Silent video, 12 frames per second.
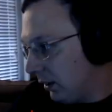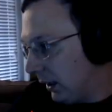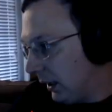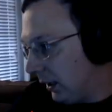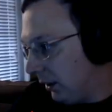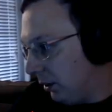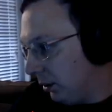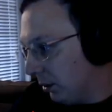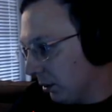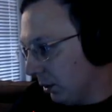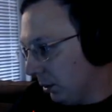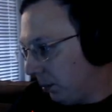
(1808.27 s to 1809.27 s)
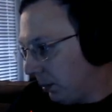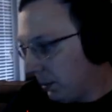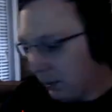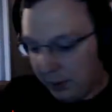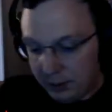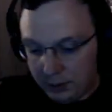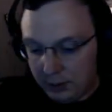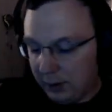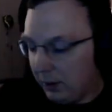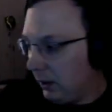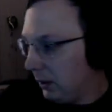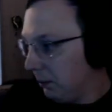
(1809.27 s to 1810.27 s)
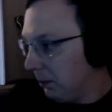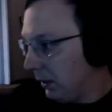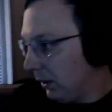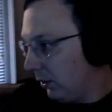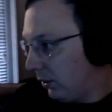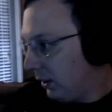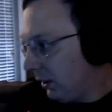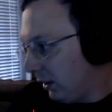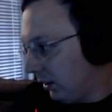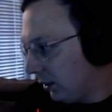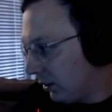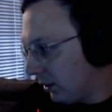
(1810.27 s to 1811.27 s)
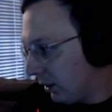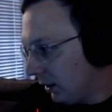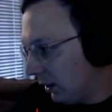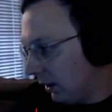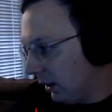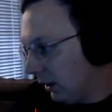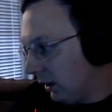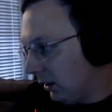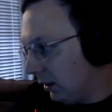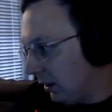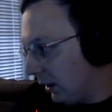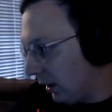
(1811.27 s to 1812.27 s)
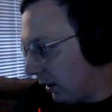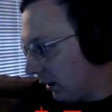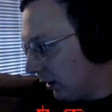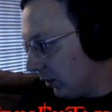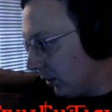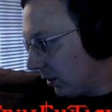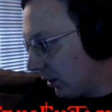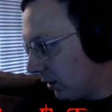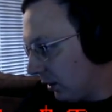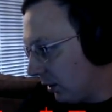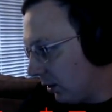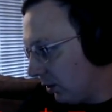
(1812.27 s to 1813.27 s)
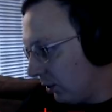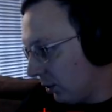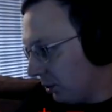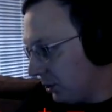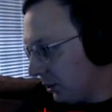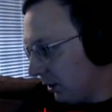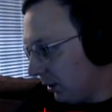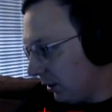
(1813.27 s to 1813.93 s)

Adding a group NPCs. Take this soldier.